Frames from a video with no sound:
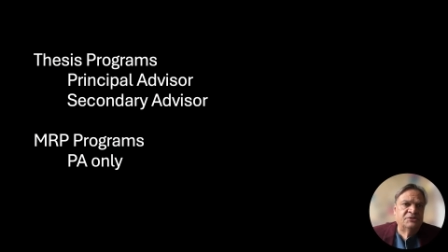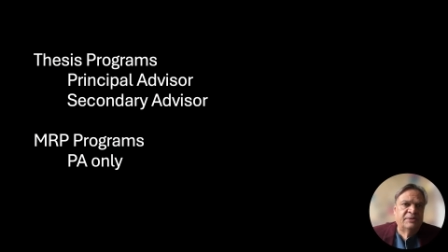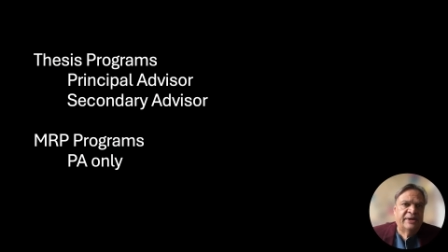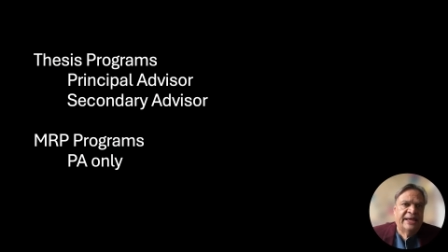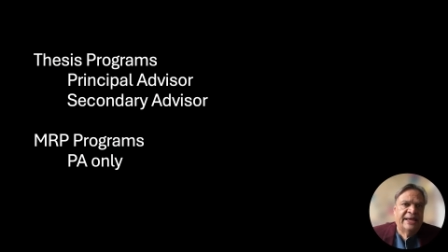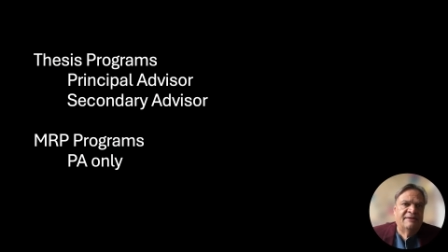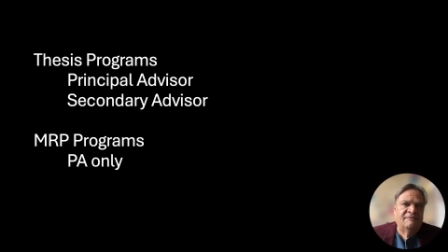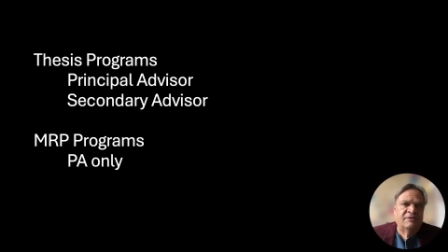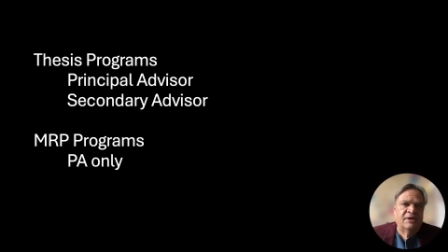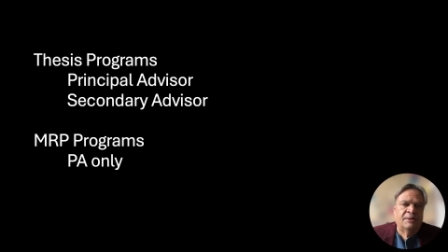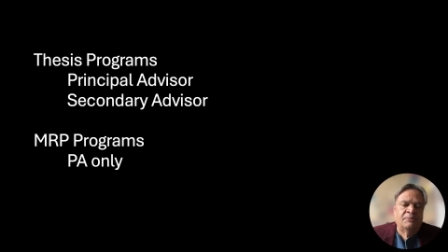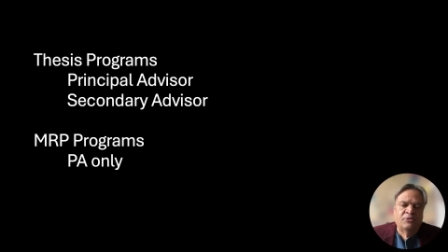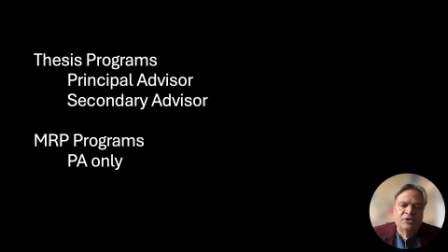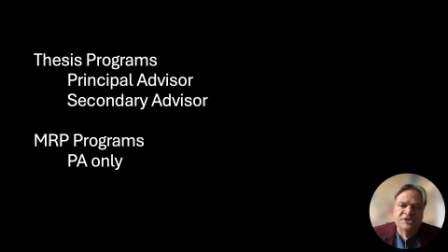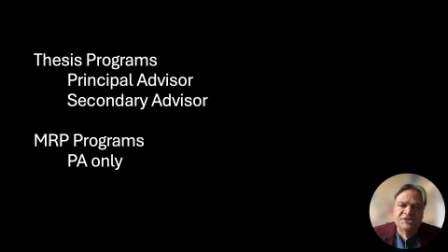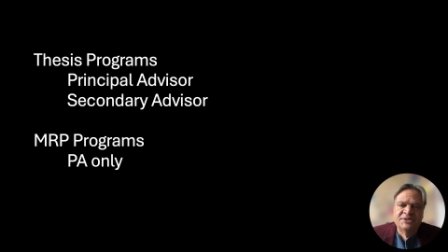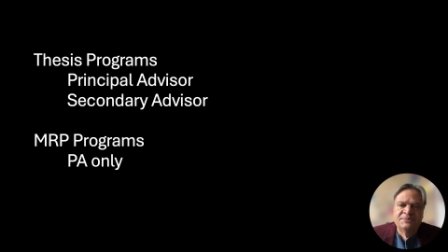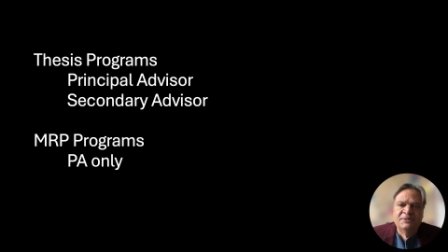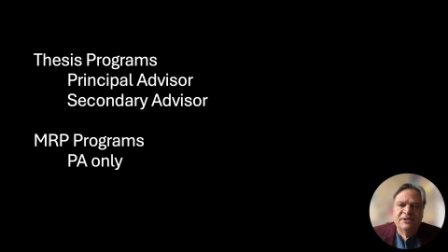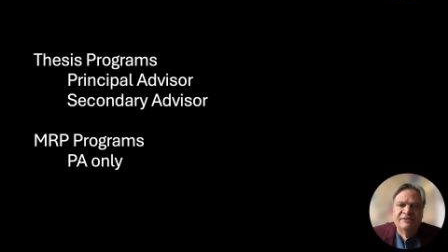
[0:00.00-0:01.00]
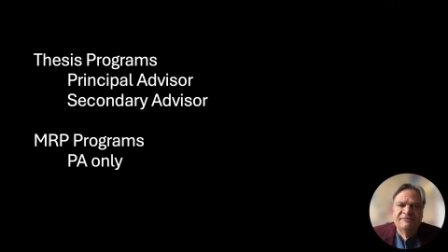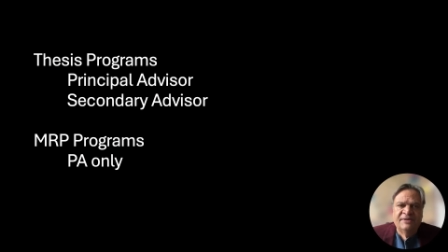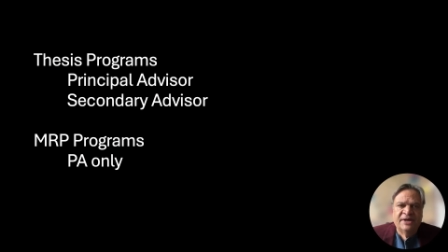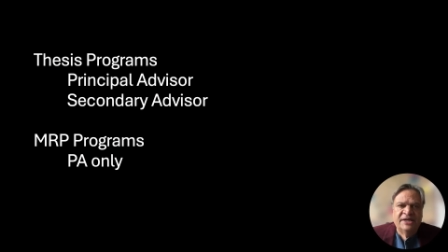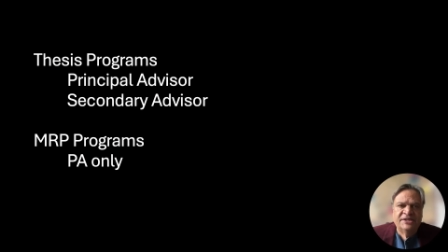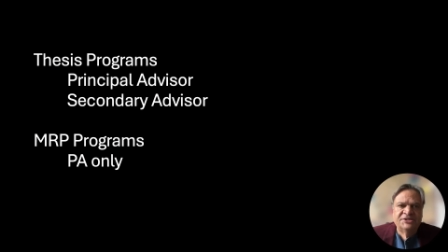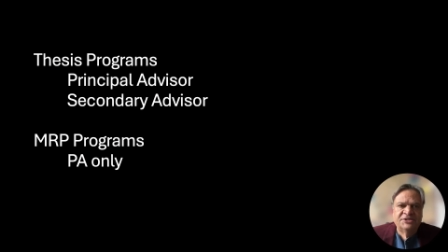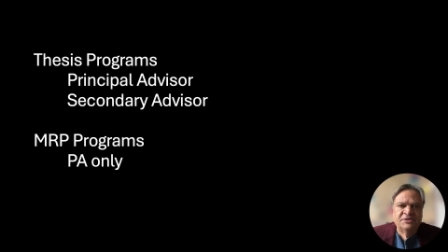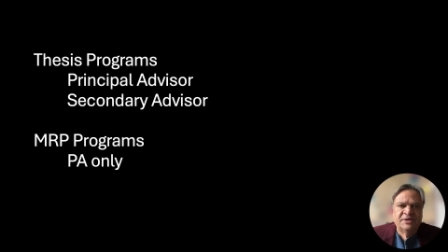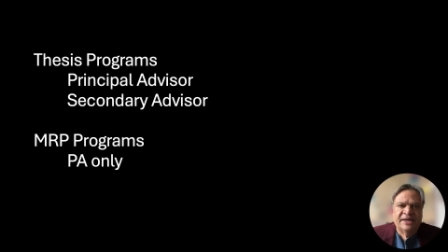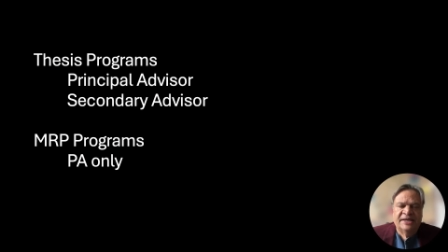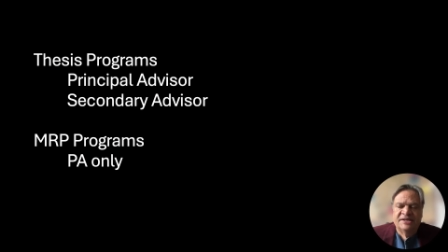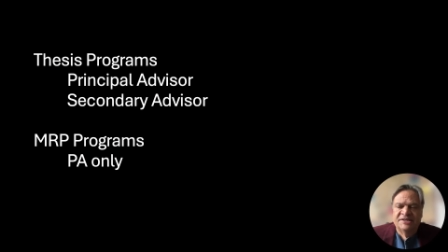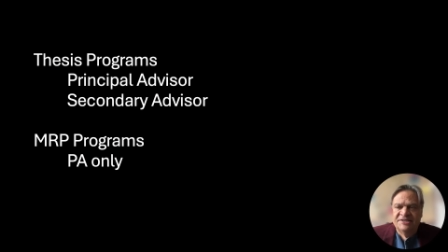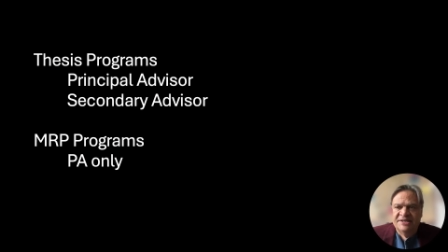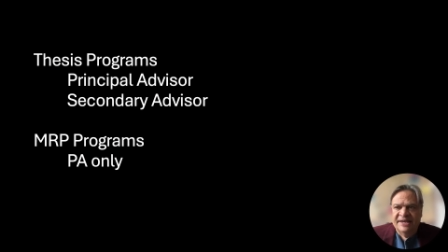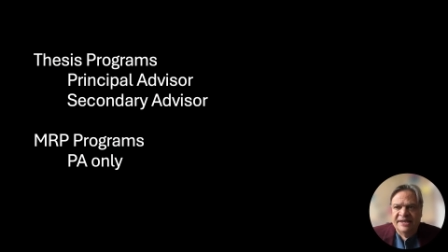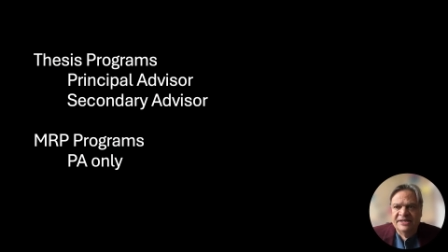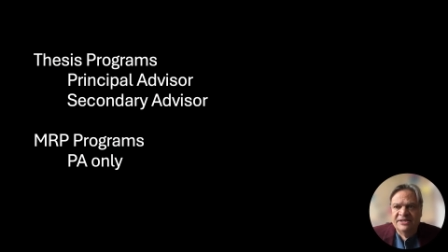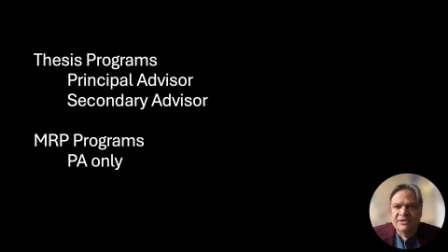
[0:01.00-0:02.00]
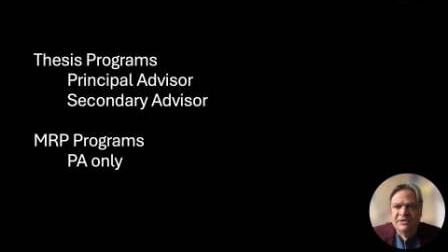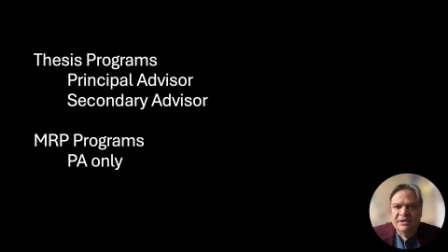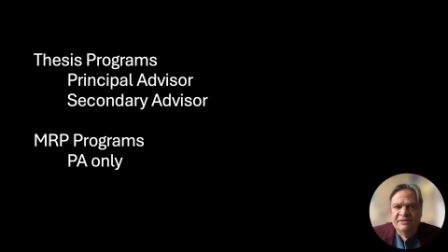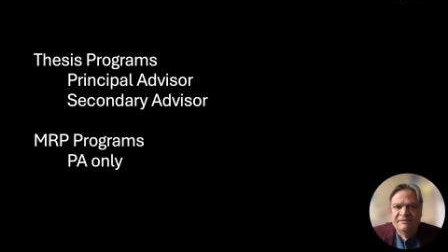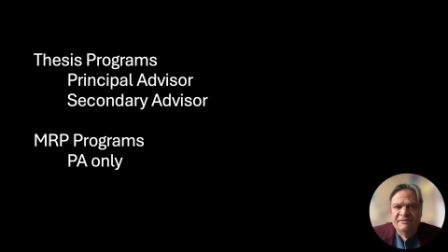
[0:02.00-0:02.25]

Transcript: we have a principal advisor and a secondary